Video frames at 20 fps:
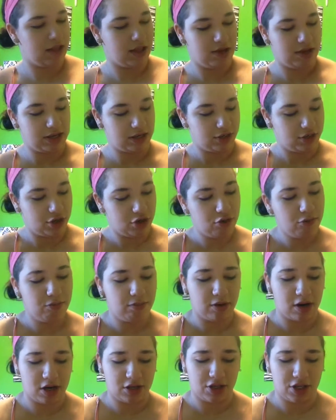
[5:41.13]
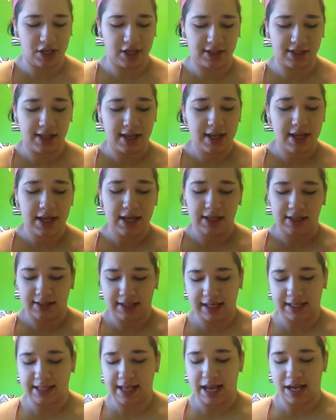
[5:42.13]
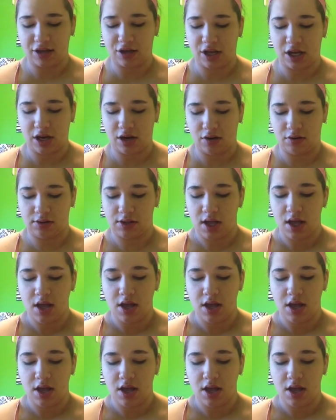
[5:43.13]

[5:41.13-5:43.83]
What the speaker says: You get 2 brushes, 6 eyeshadows,